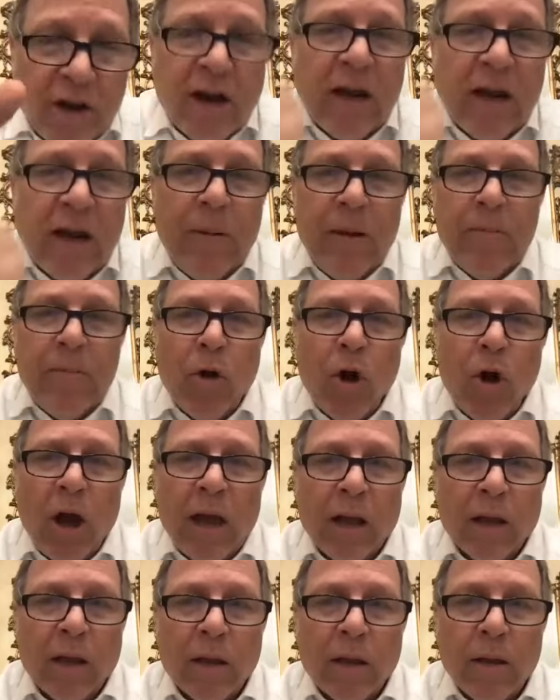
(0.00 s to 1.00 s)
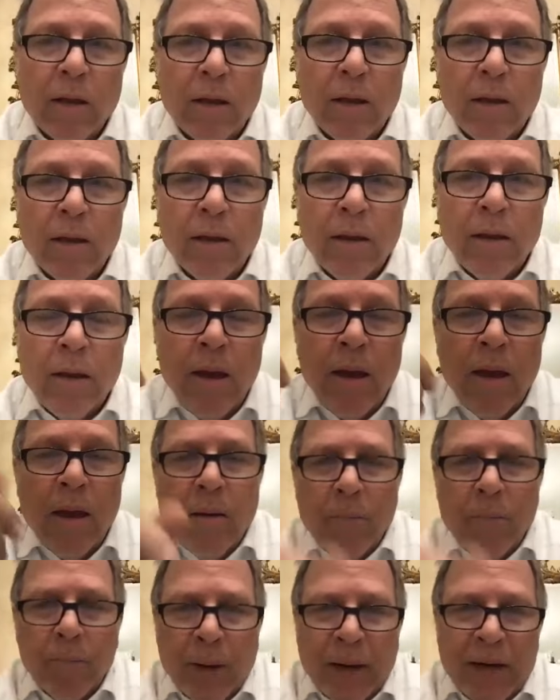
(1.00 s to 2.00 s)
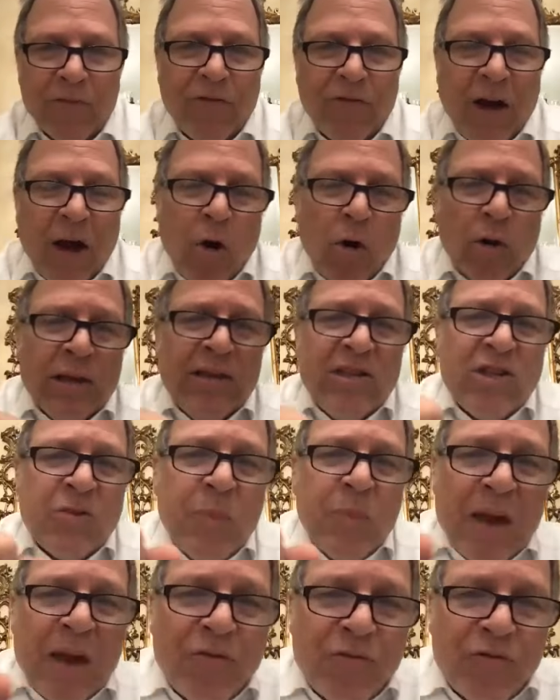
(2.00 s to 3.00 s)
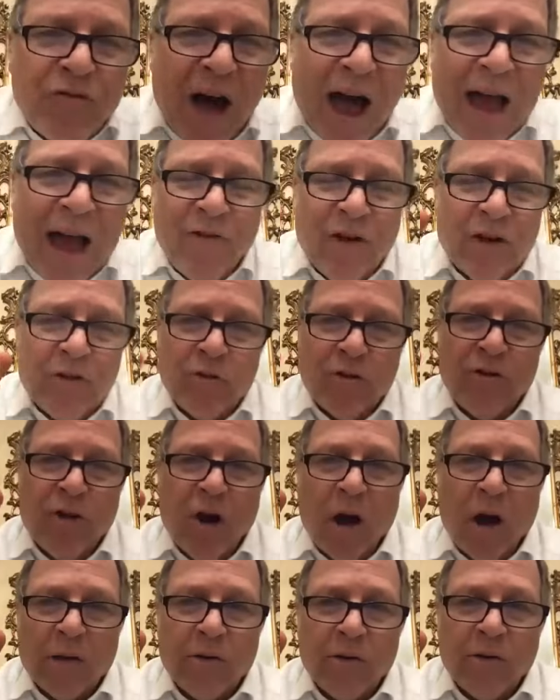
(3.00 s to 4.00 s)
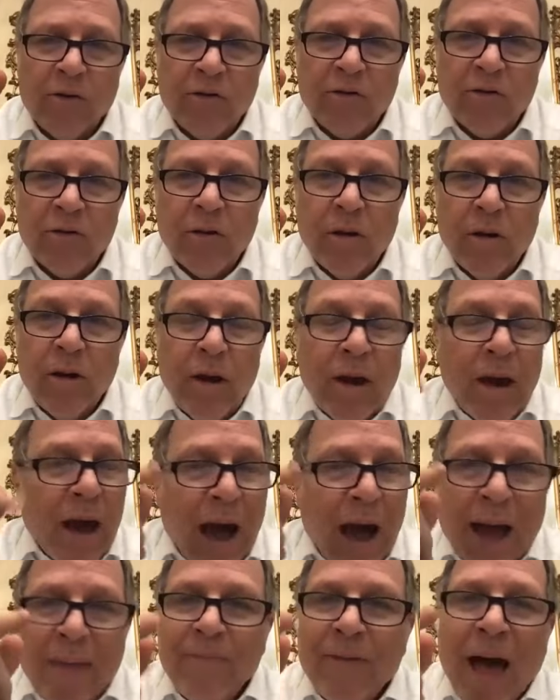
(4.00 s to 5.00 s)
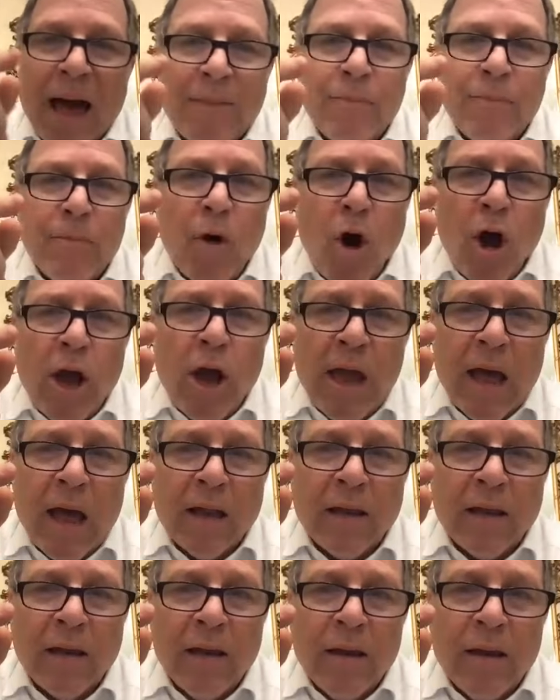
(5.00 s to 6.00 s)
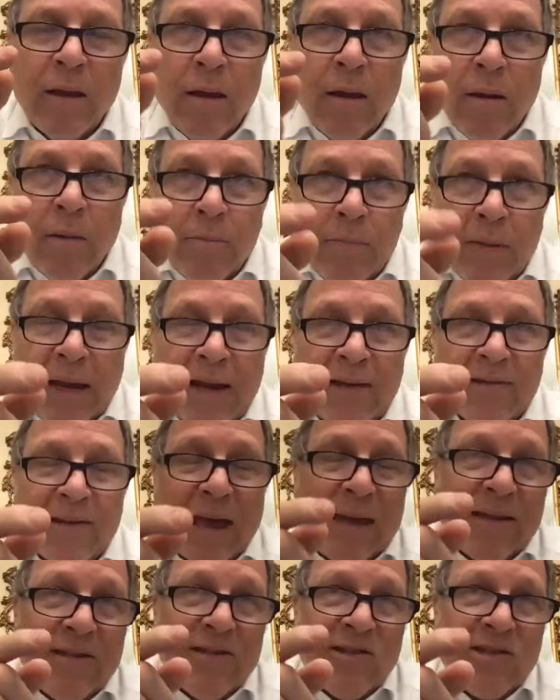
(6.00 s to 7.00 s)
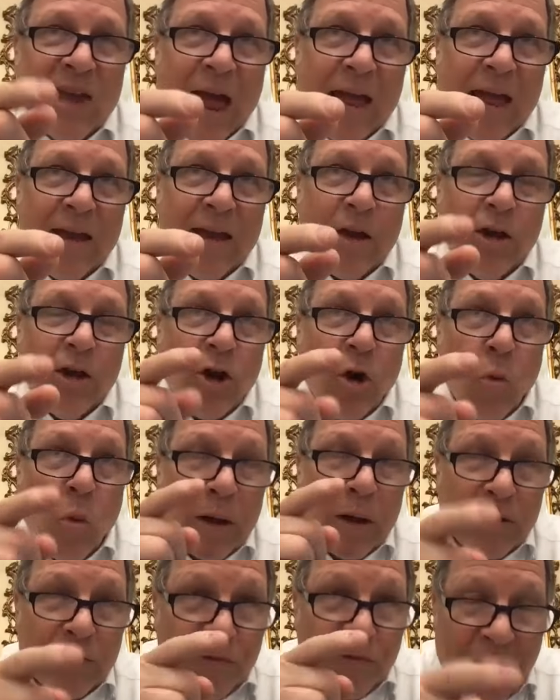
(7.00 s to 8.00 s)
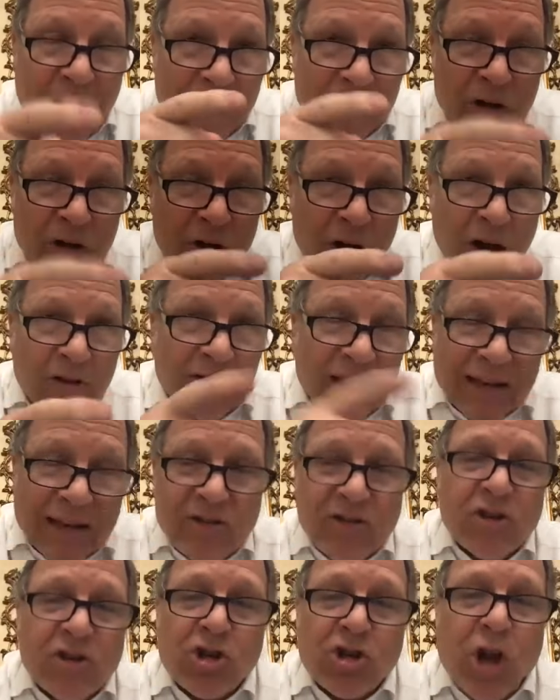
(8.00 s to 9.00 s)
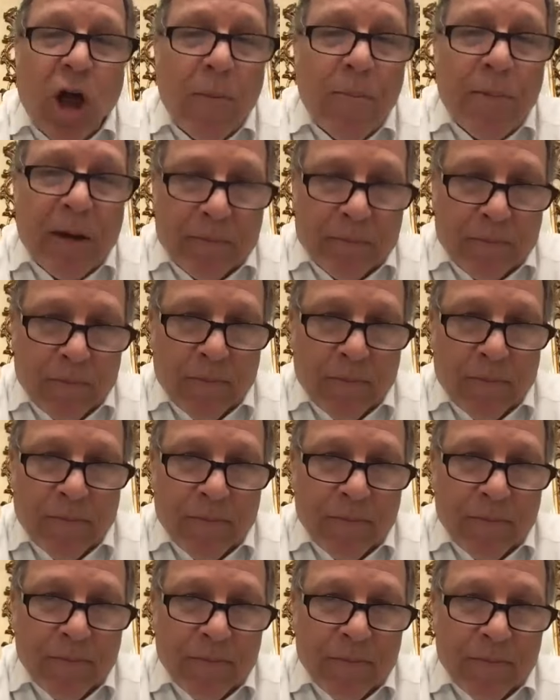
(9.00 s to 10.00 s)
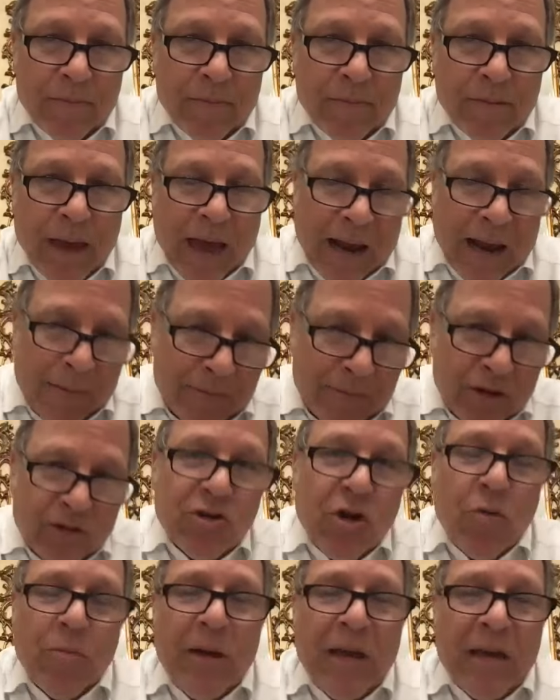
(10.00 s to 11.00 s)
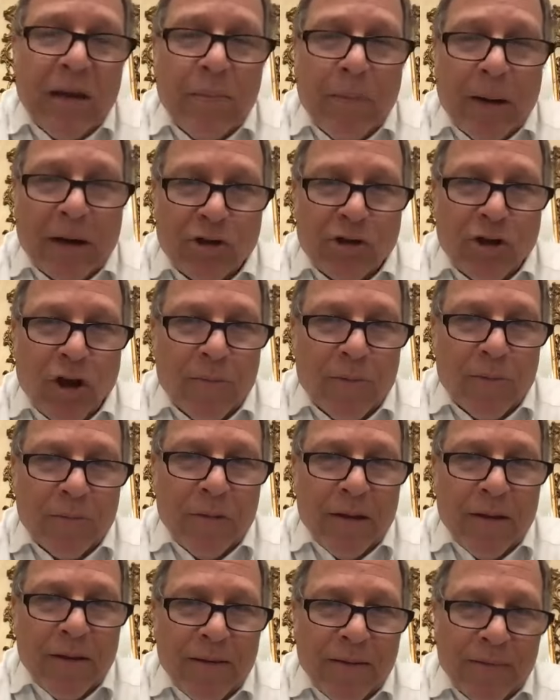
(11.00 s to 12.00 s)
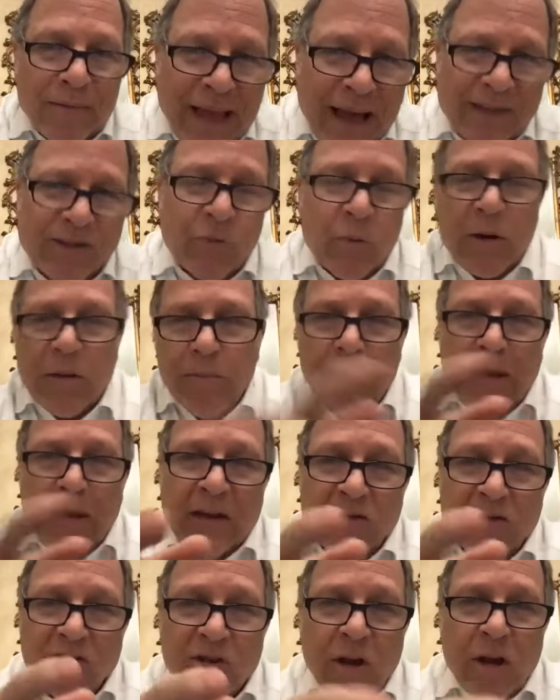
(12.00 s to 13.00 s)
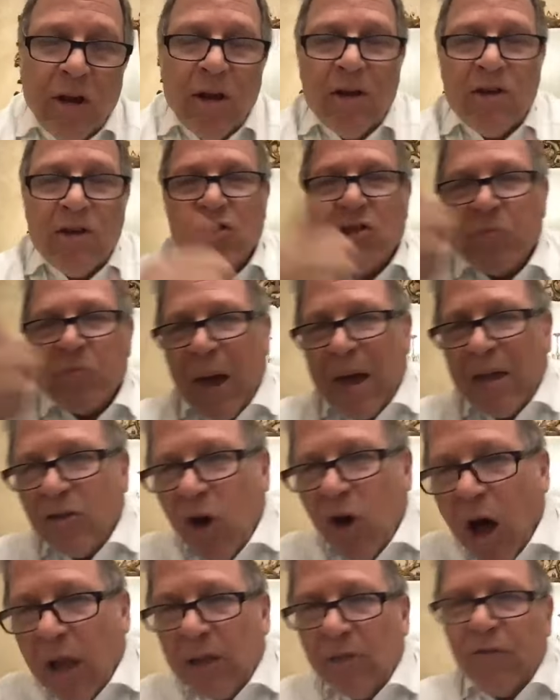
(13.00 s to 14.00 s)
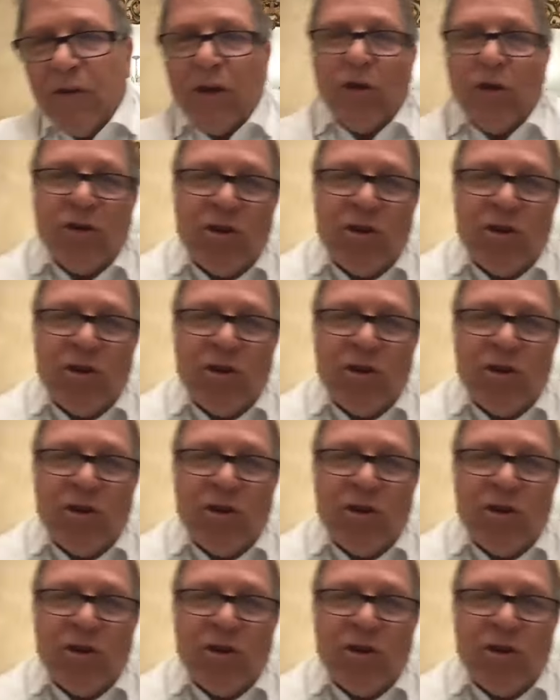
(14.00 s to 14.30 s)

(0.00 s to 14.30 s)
you're going to be moyel. But if I only spent five hundred dollars, I'm not moyel because I could say, you know what, the $500, that's the shlumming, And I'm, there's no meila by shlumim. That's what it means spend all of it